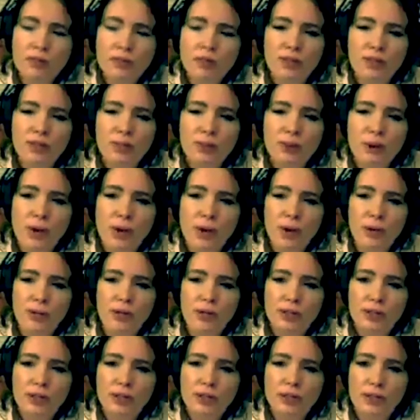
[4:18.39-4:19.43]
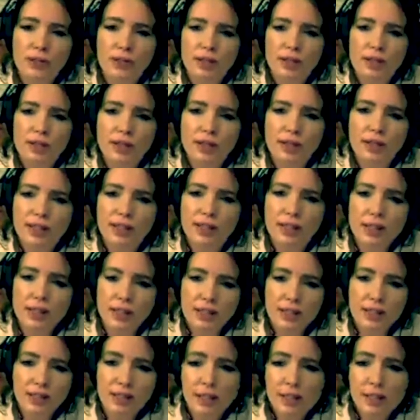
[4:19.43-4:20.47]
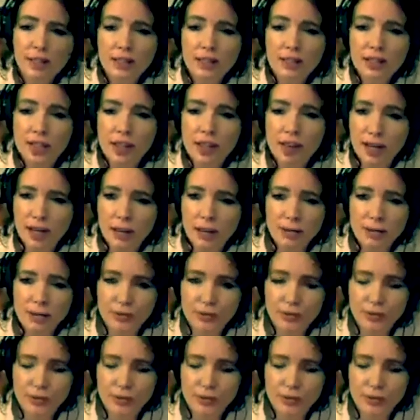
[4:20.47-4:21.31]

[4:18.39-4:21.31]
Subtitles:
the work, healing the inner child.